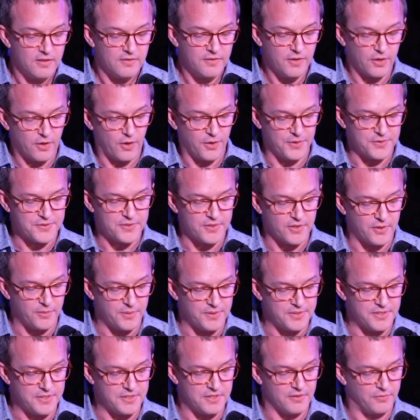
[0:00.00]
the
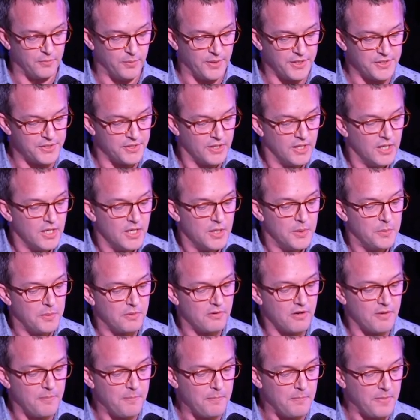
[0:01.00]
consequences of which
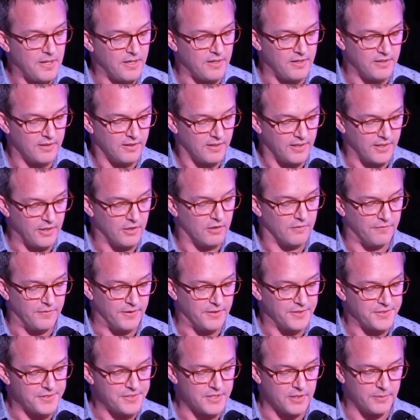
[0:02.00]
were immediately
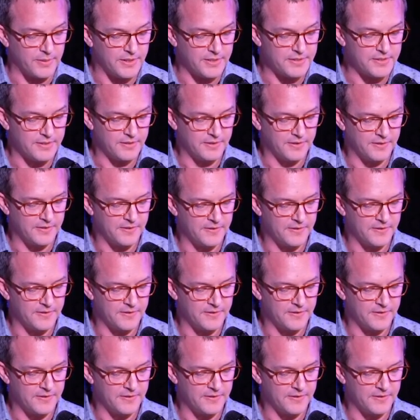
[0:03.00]
obvious to it.